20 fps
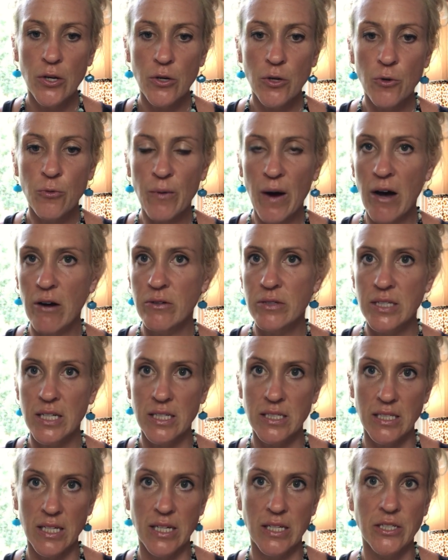ground
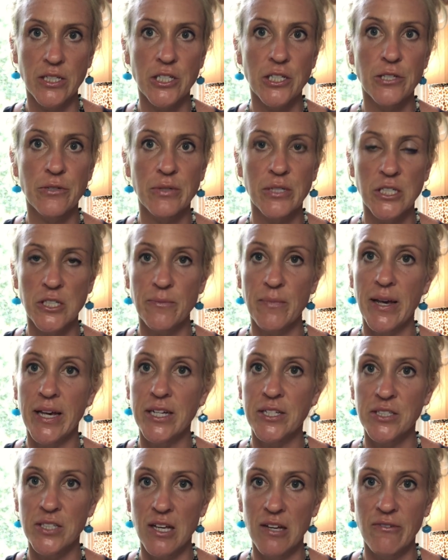us into a
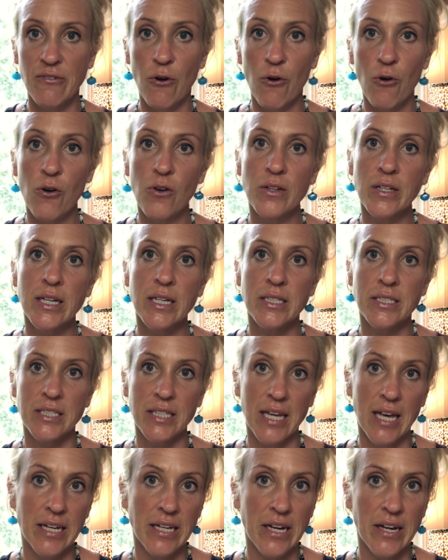space of wholeness
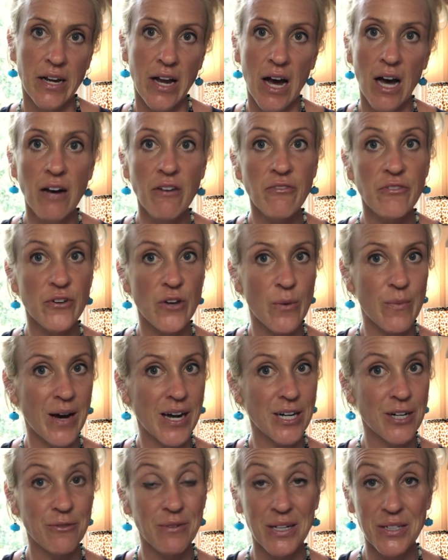and enough, no
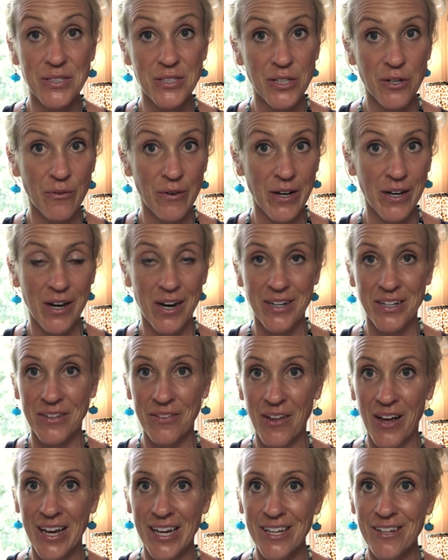matter what's going on in
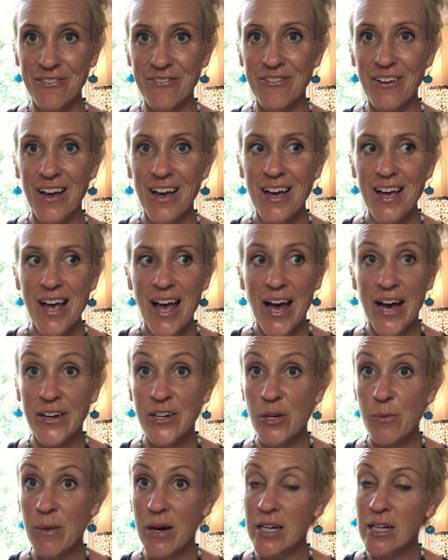life and
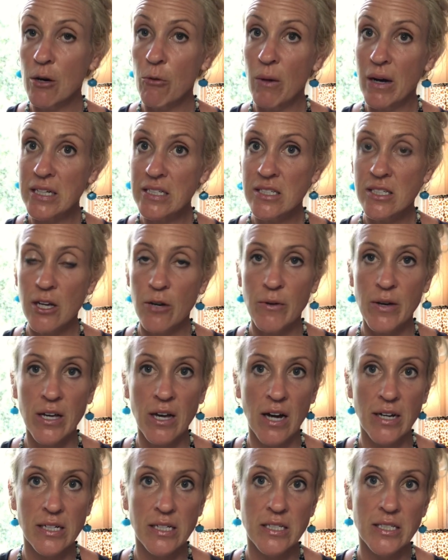no matter what's going
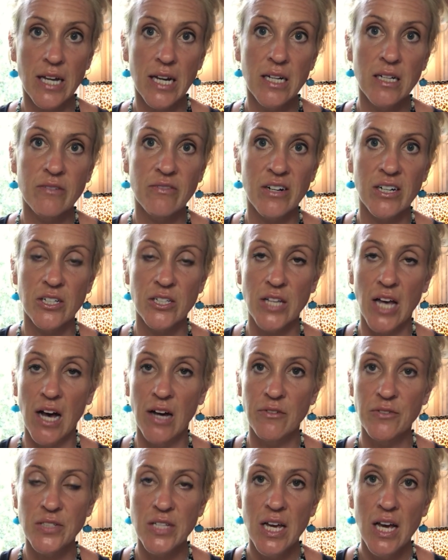on inside of
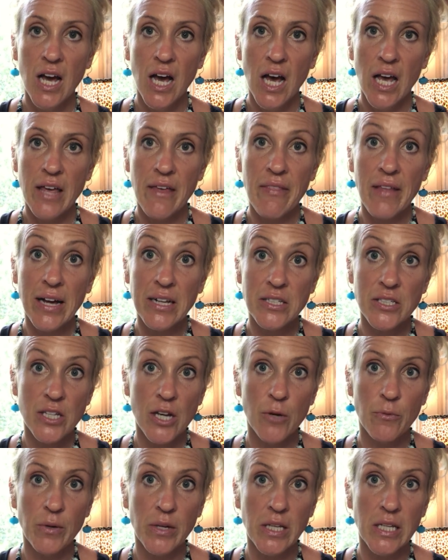ourselves. And that's
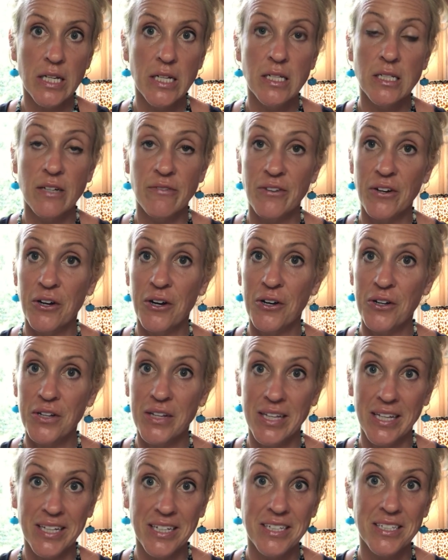a really difficult
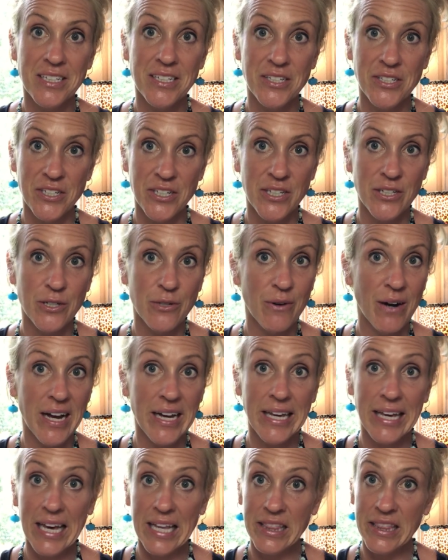thing to do. I
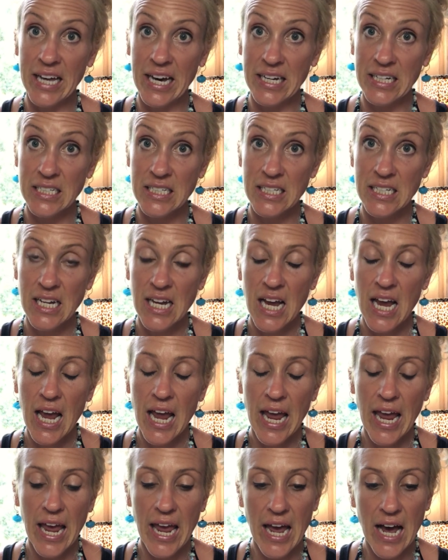get that.
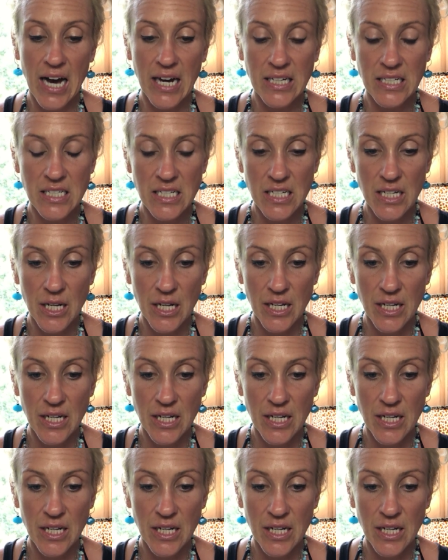And